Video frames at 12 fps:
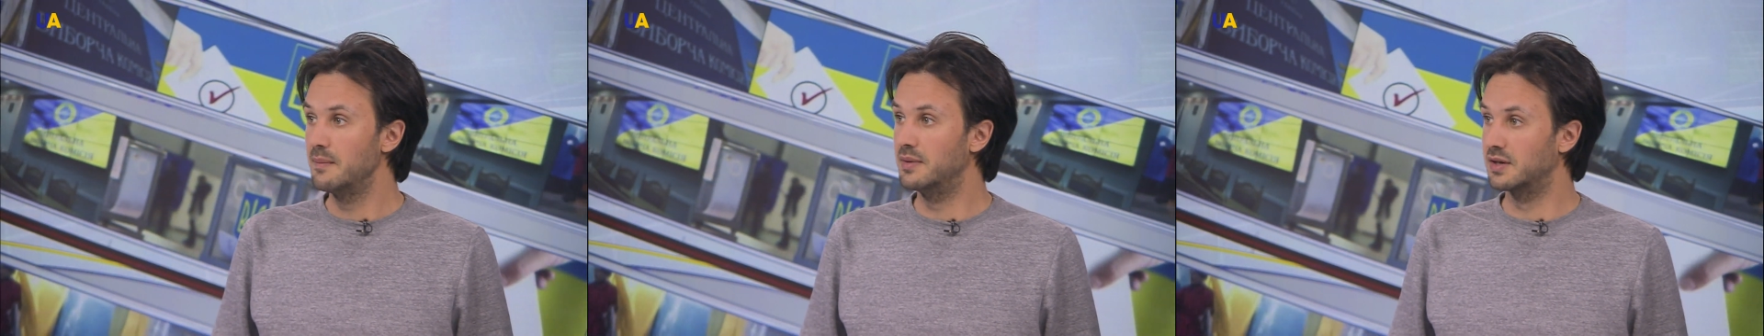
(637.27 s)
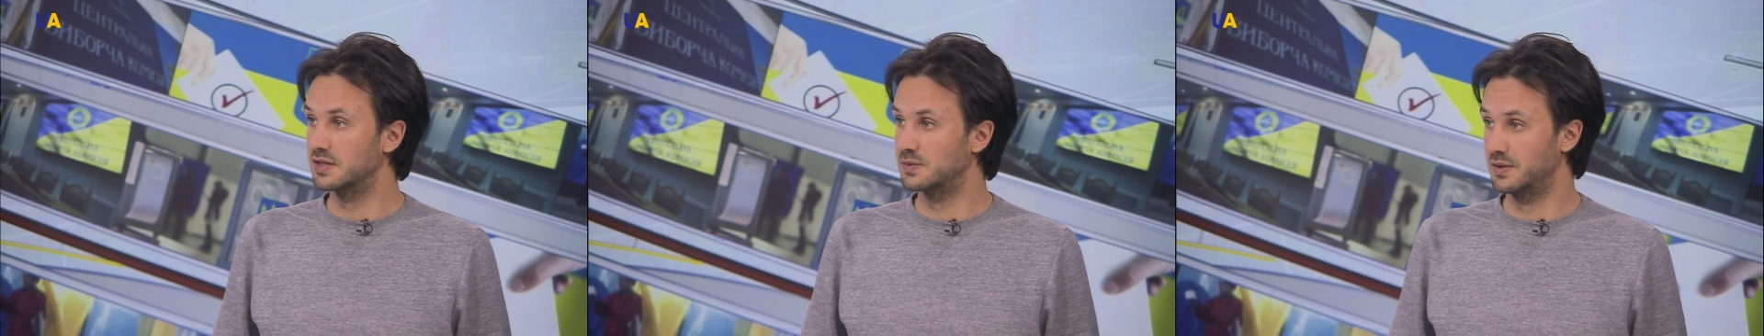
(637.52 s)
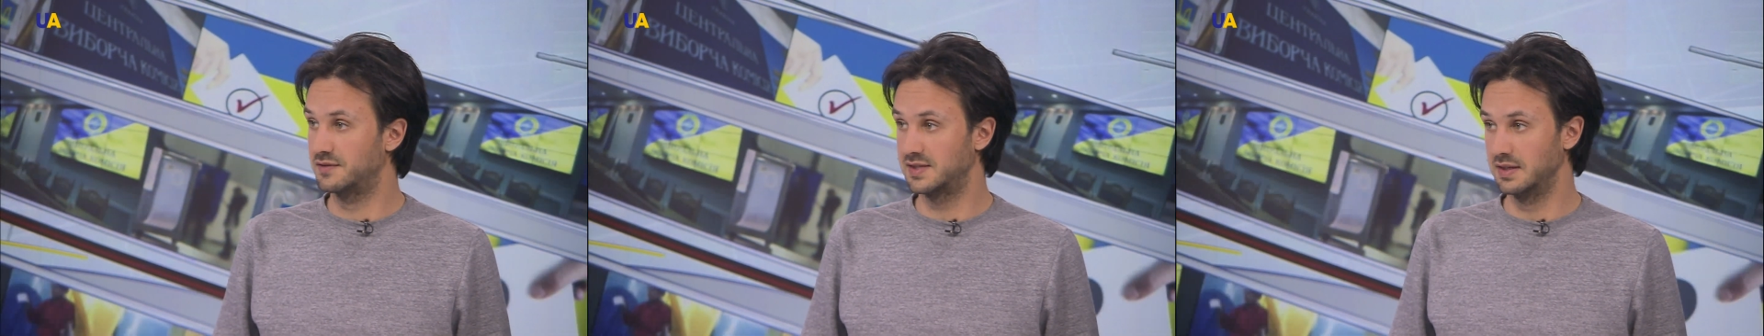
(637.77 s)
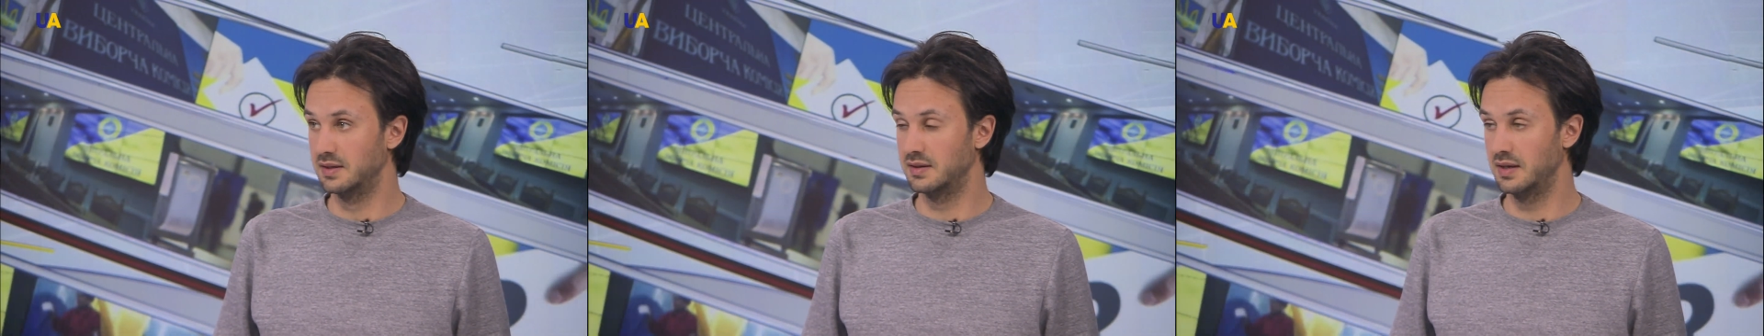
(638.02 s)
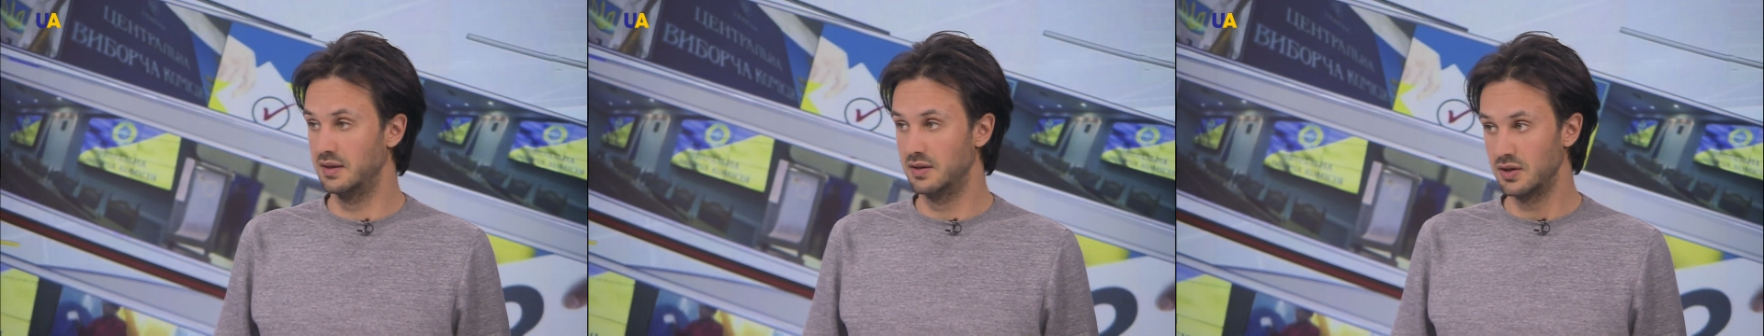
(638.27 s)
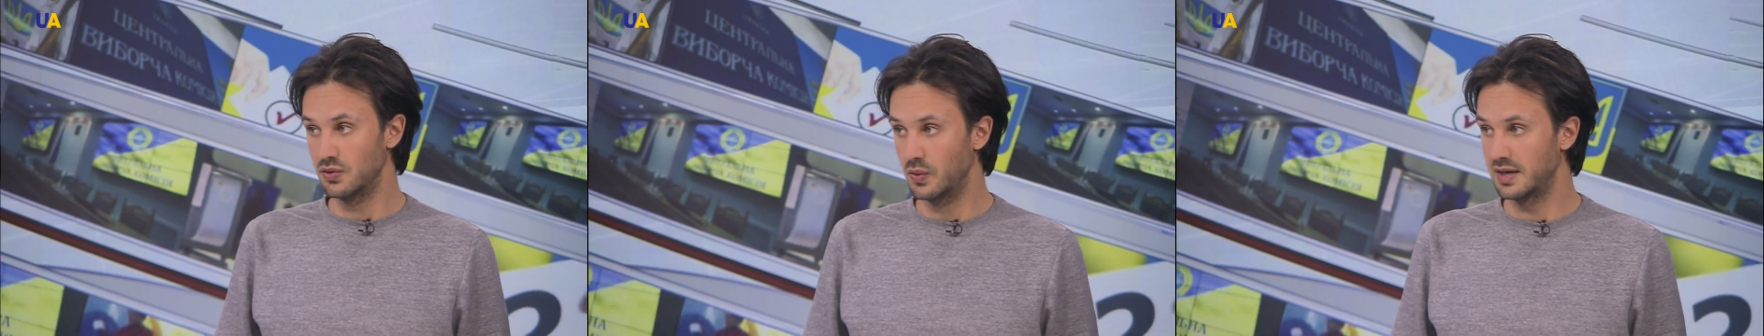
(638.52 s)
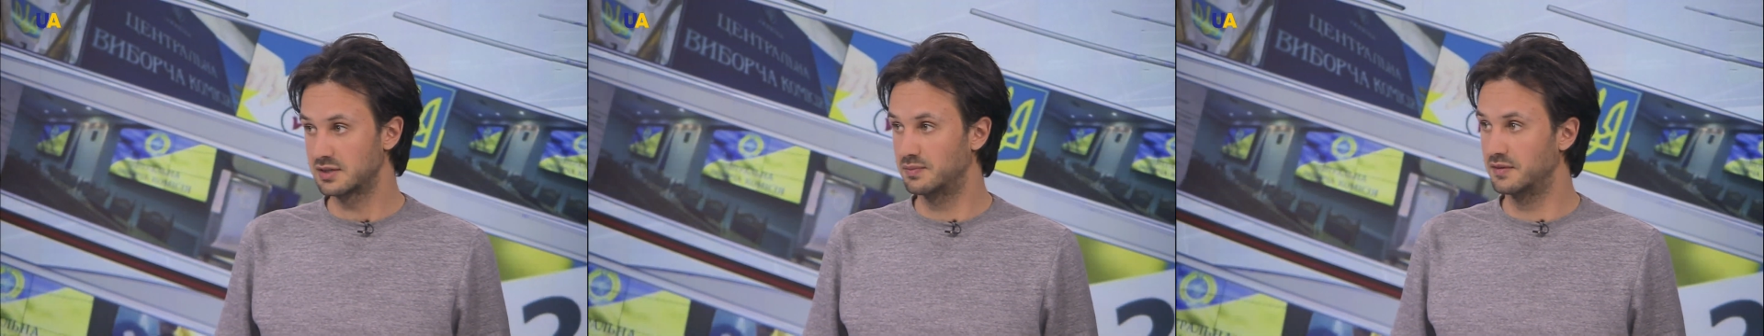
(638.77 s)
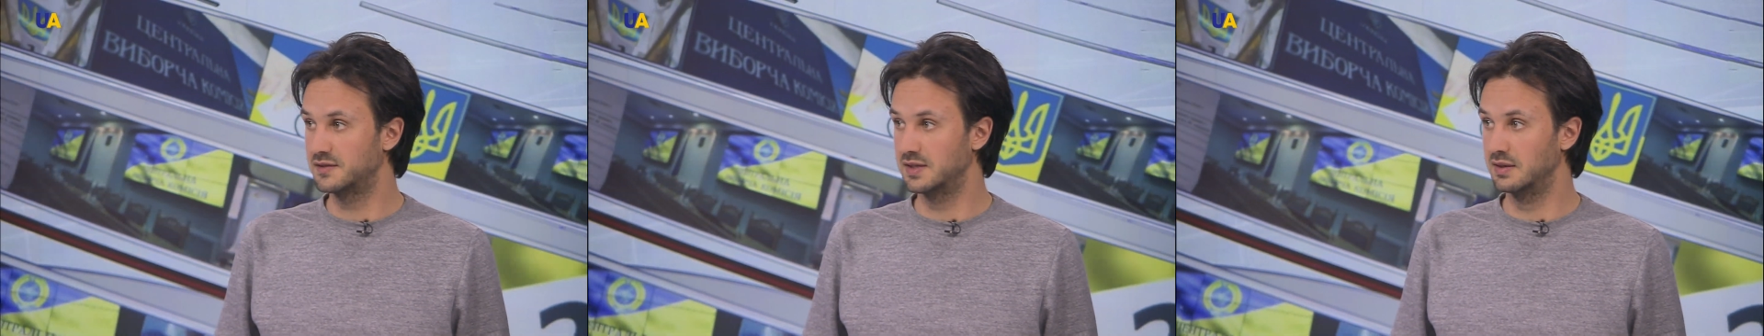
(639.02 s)
because we've seen in the U.S.,
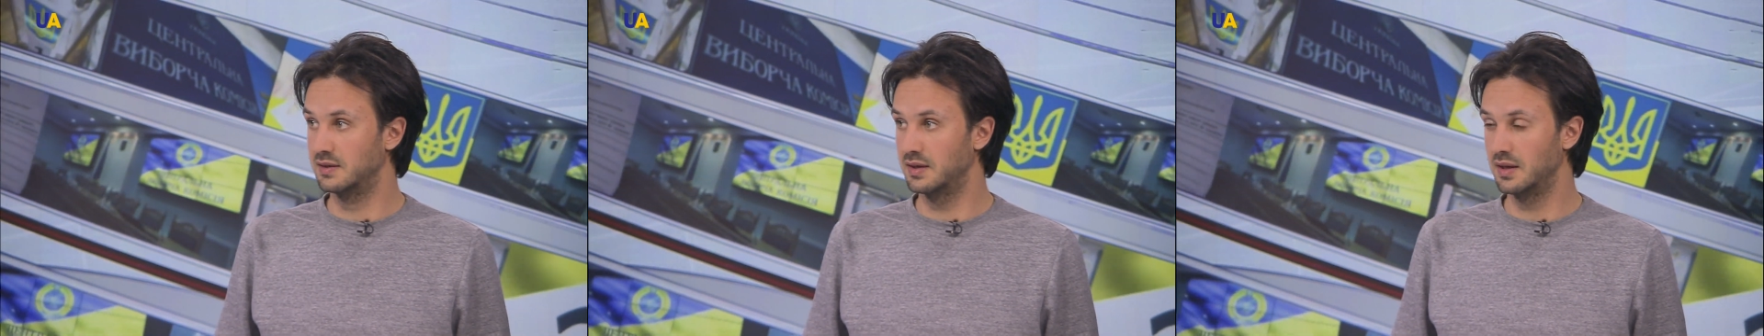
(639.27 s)
we've seen